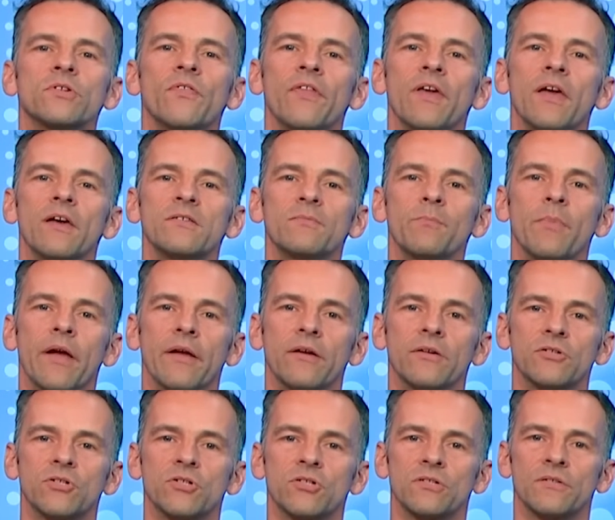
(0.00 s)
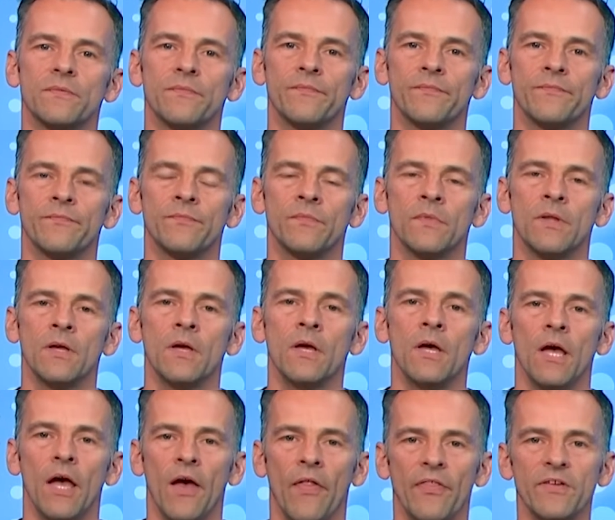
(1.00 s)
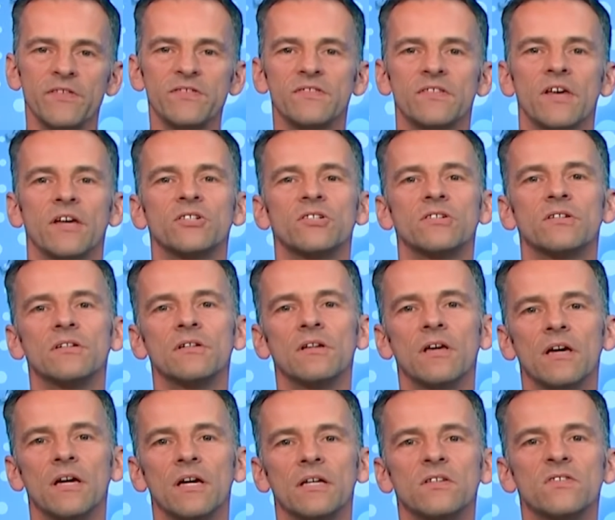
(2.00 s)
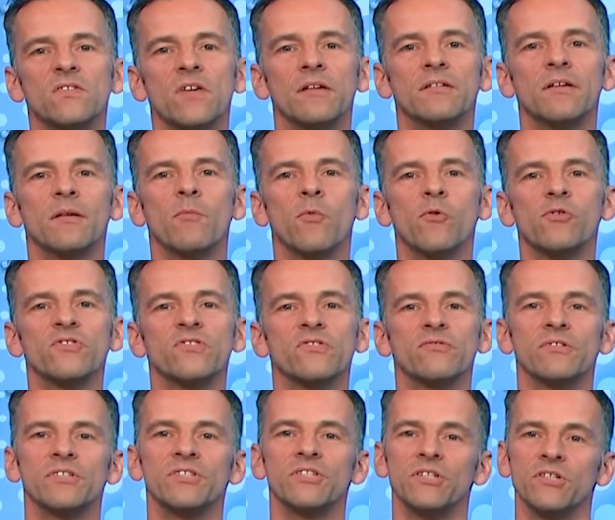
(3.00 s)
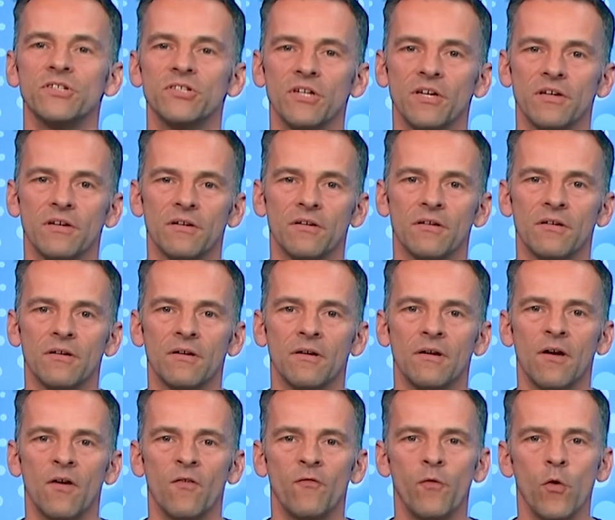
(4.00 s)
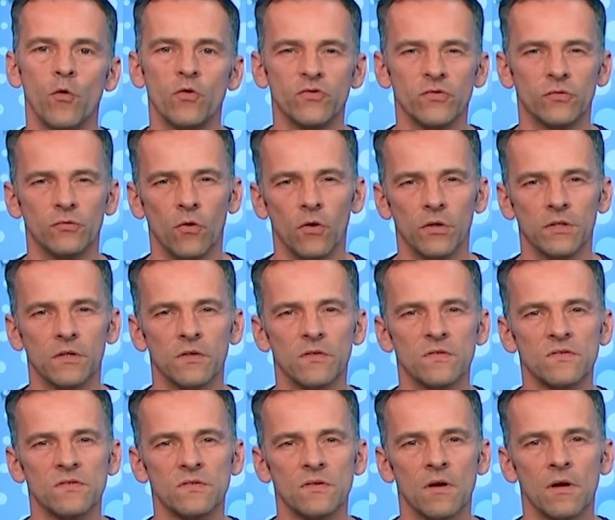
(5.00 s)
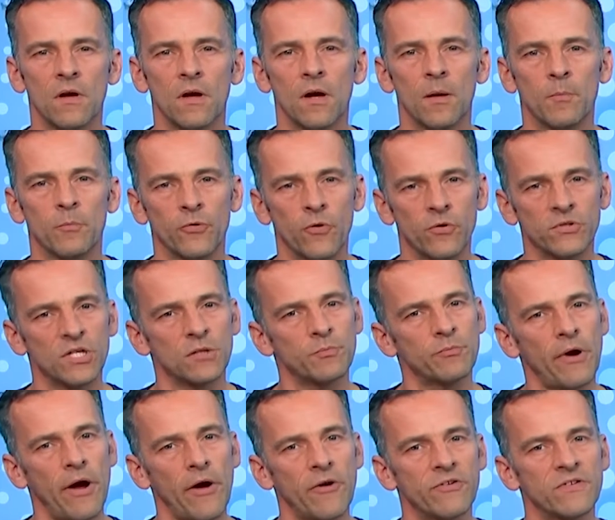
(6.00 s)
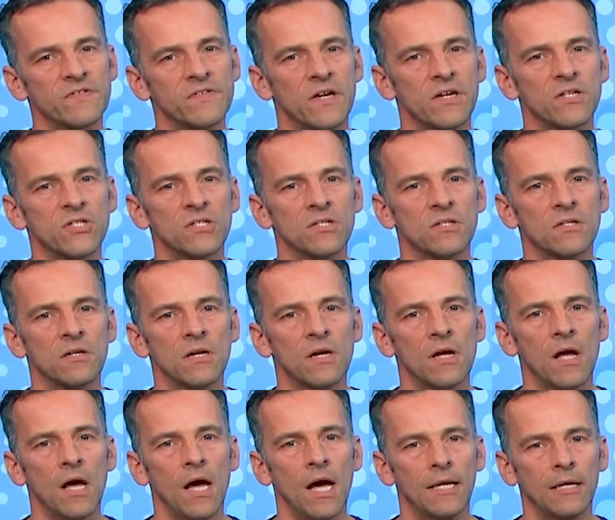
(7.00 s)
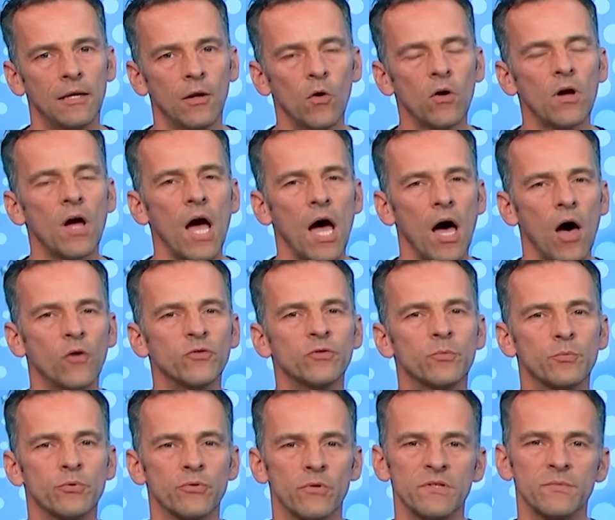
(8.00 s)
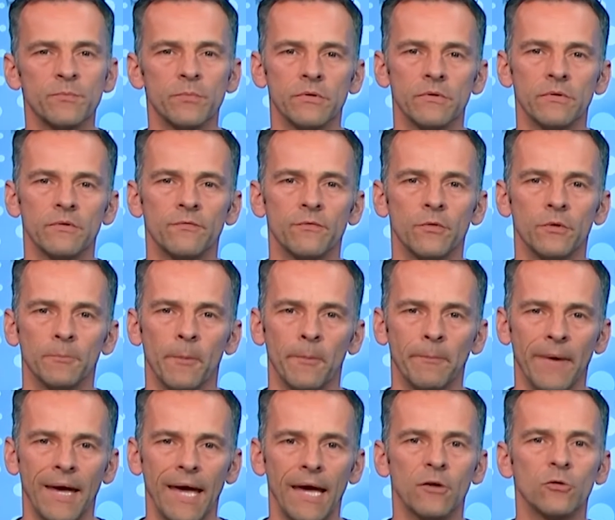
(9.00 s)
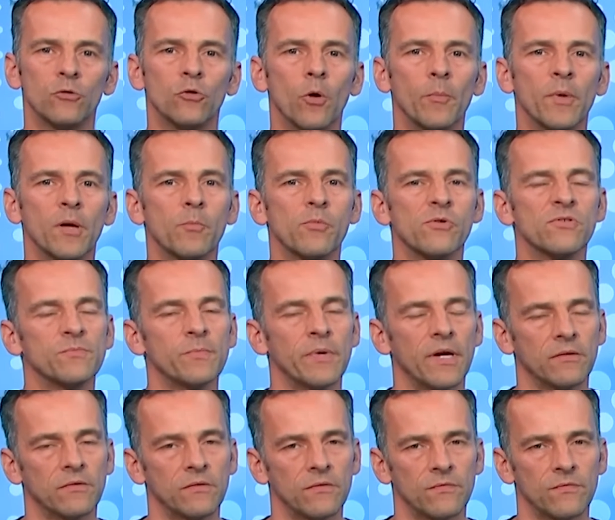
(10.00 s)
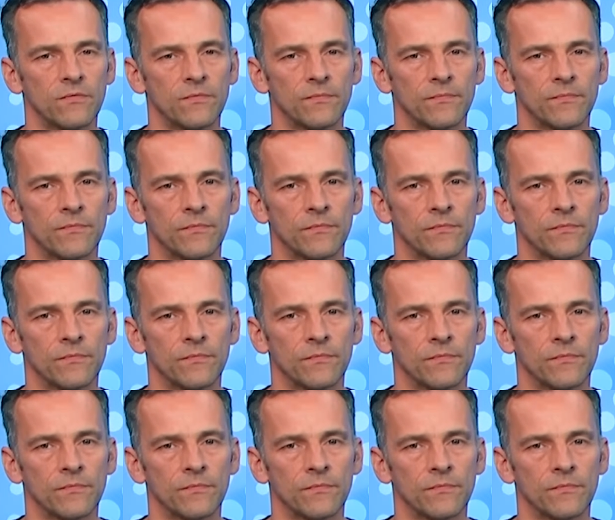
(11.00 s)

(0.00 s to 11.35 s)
in the S package. In this session, it is getting more strategic. Focus on audience, project prioritization, and look how to prosper from an economic perspective.